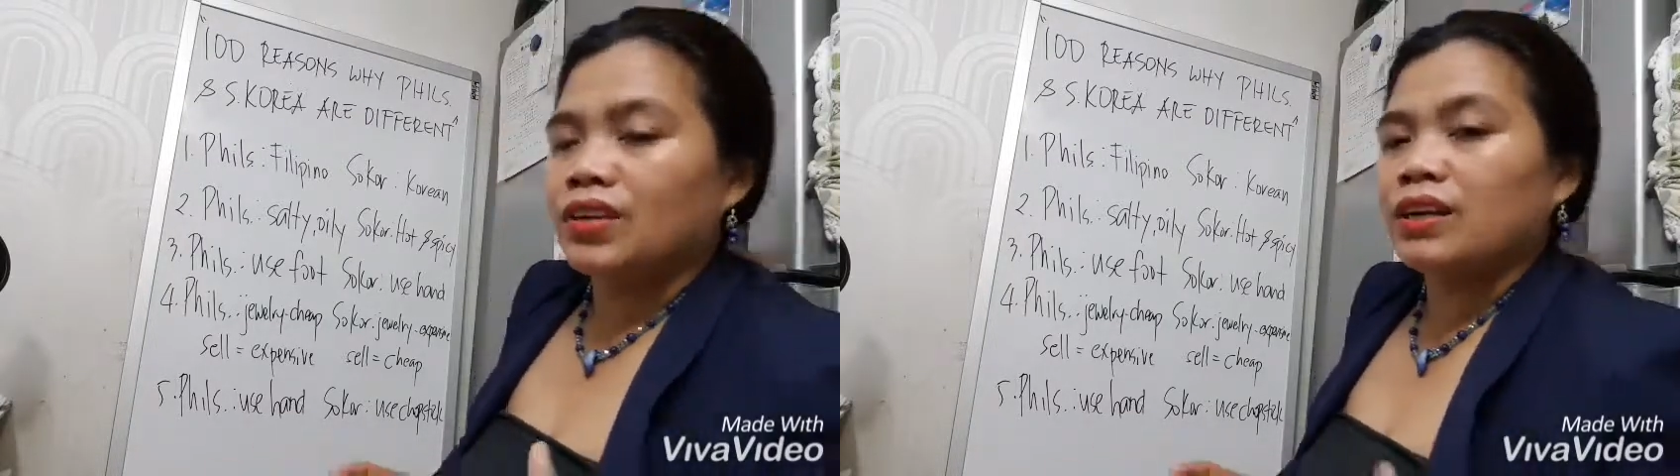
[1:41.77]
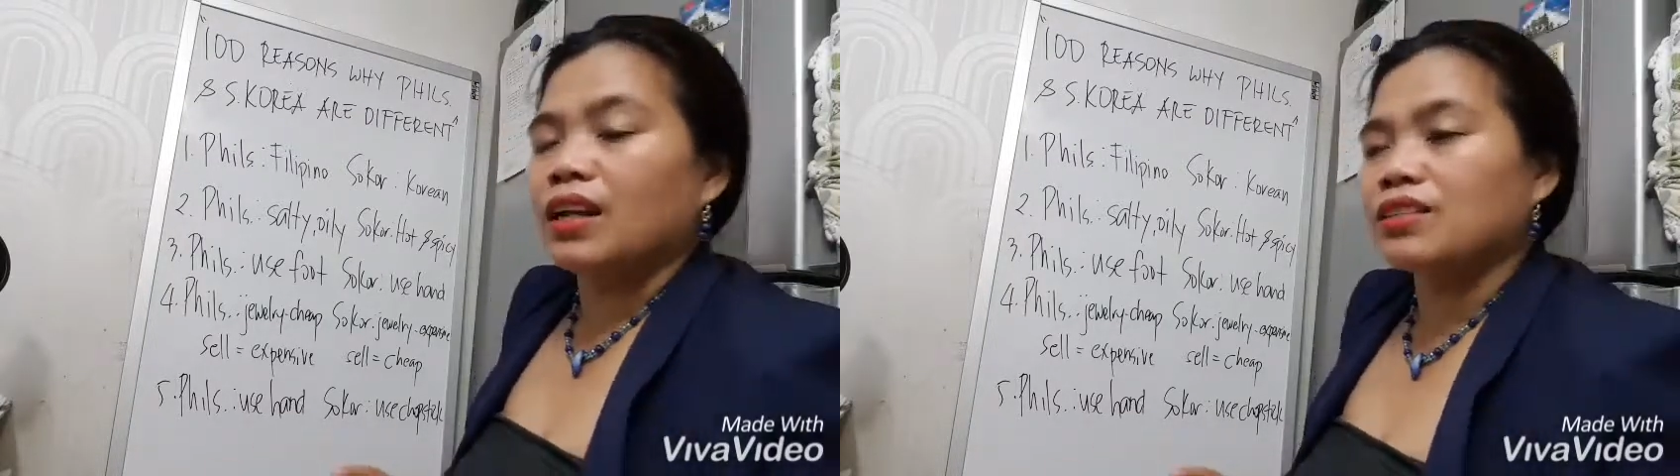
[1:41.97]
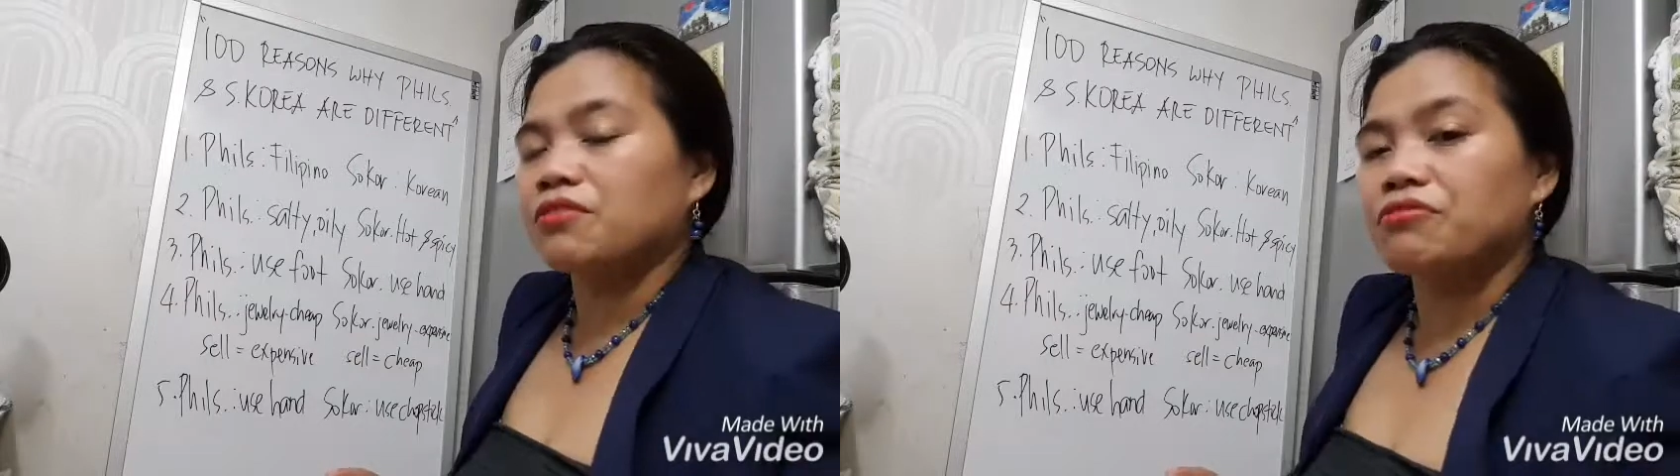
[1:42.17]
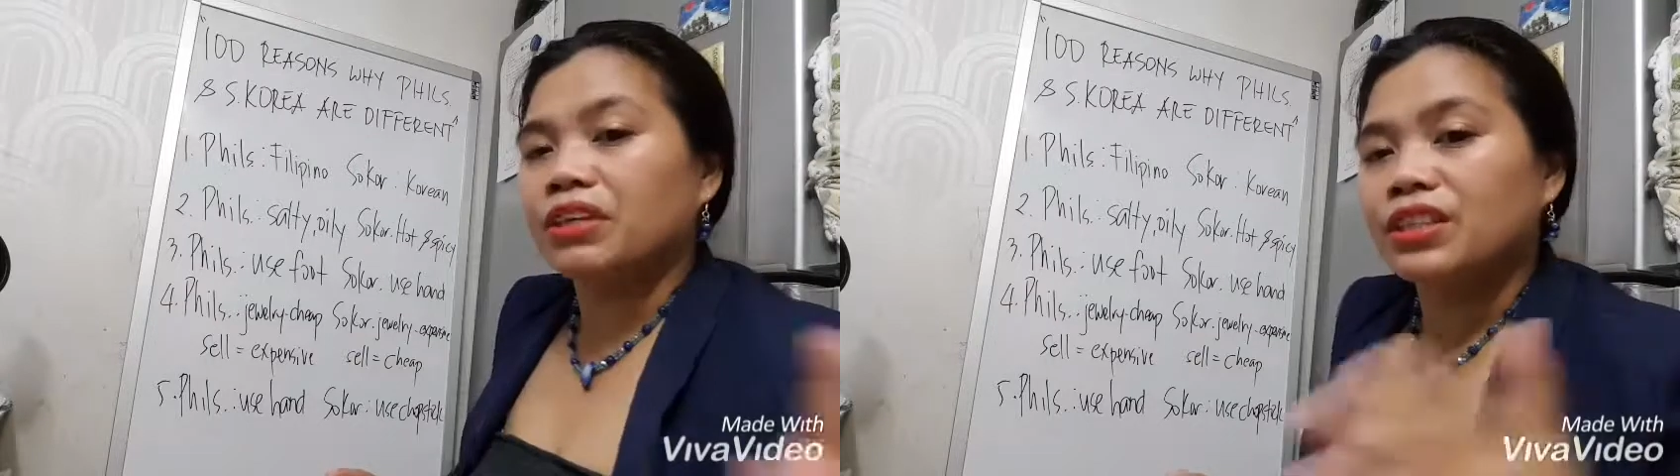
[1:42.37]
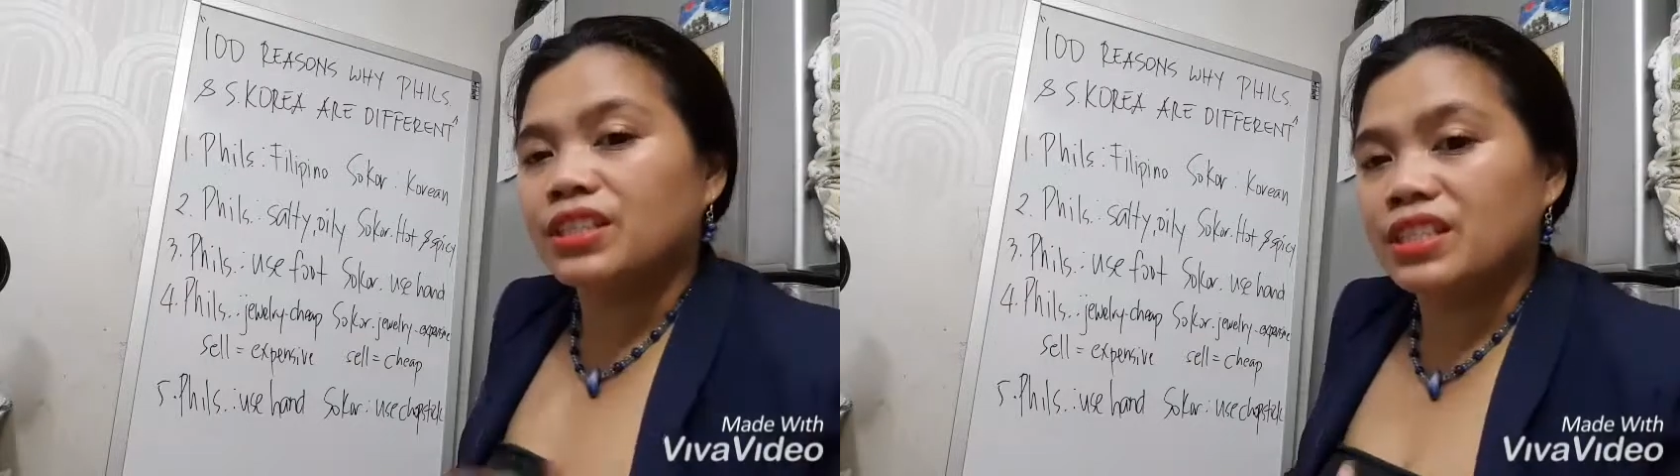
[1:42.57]
there are lots of
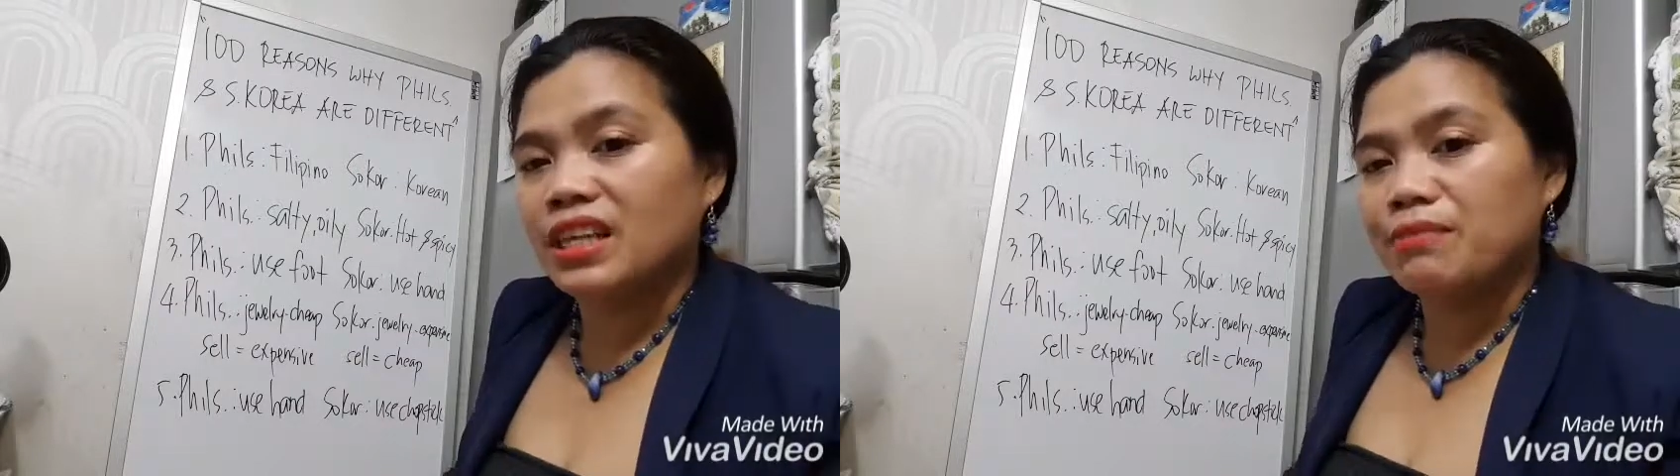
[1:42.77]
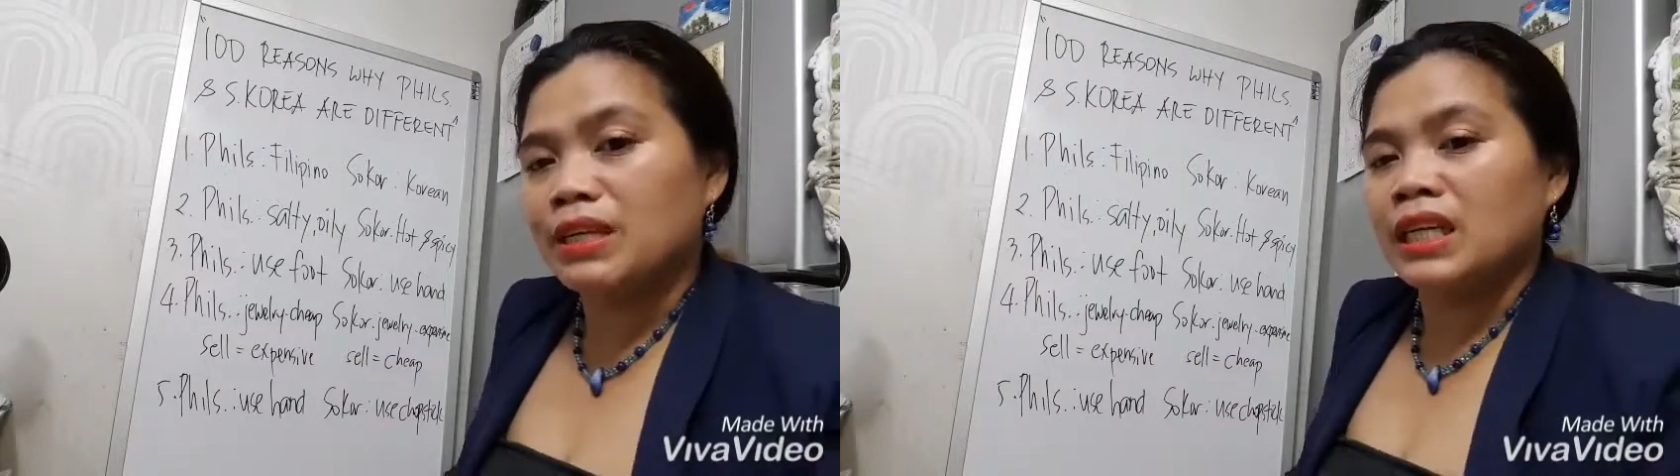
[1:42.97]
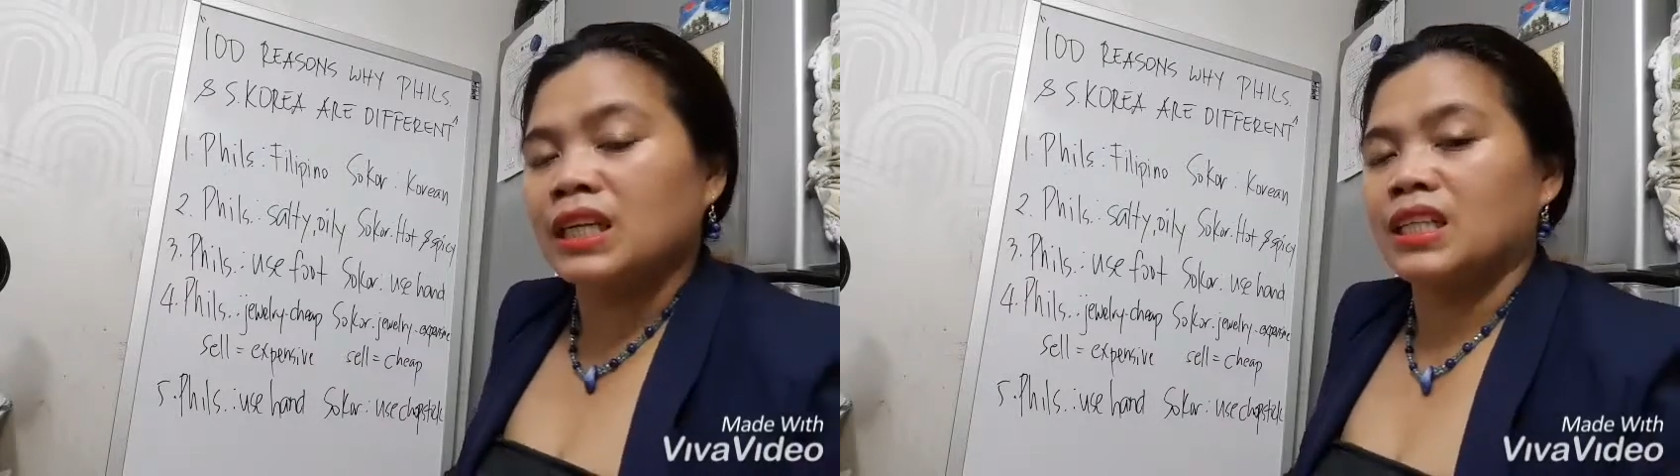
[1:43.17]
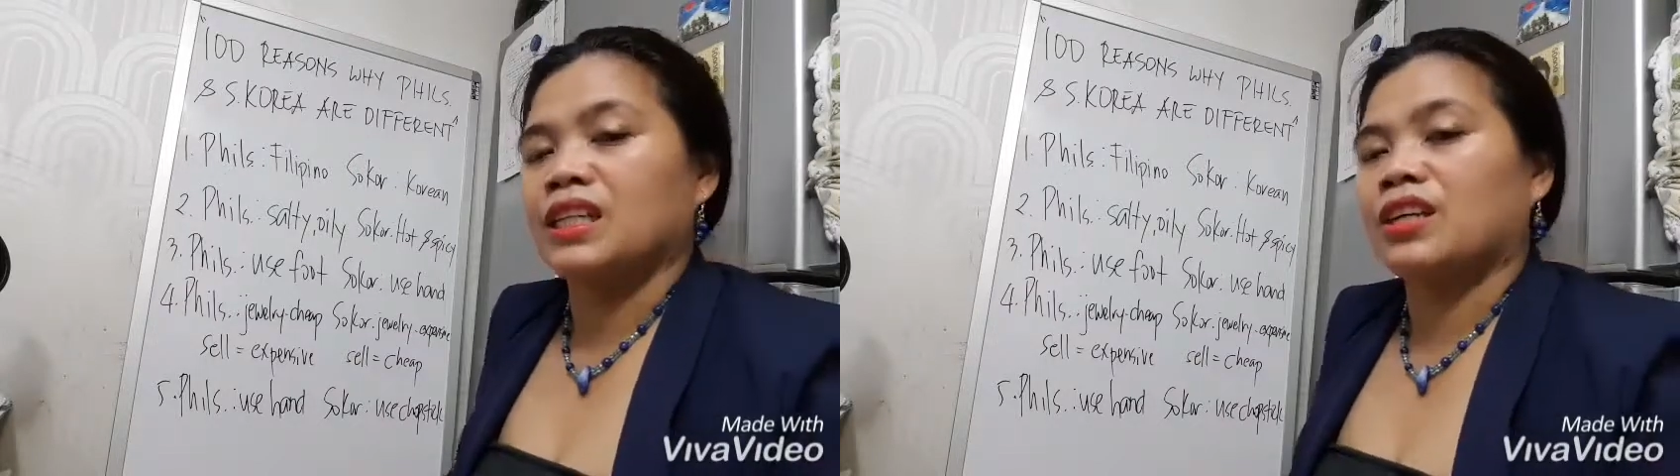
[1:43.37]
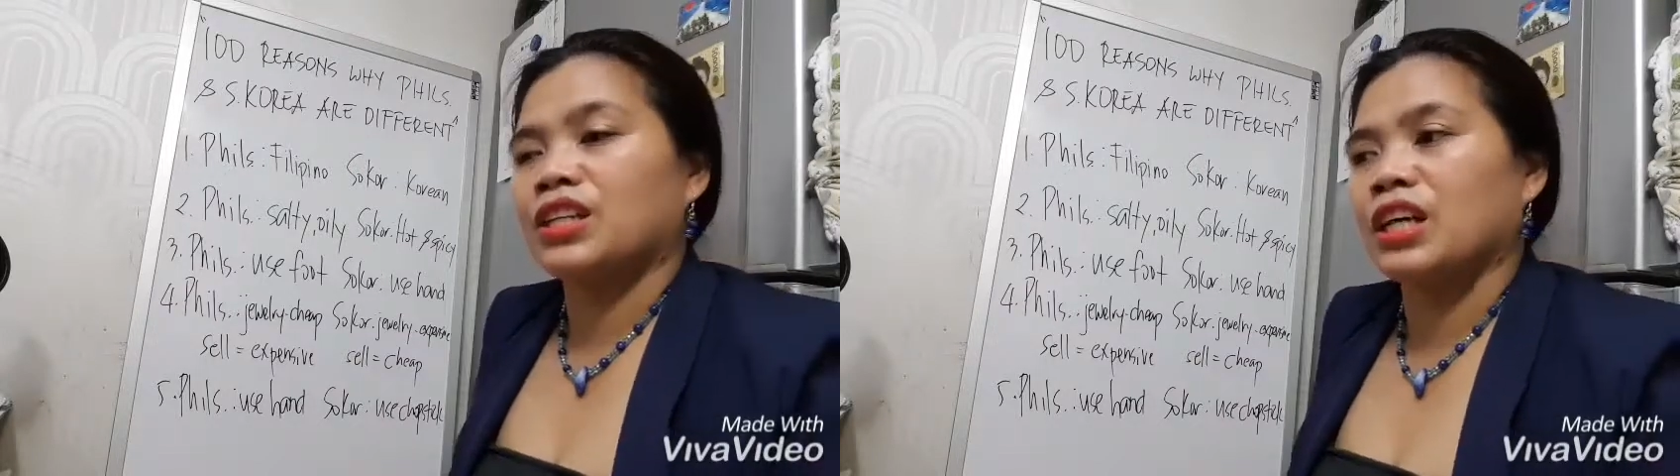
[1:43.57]
foreigners coming in our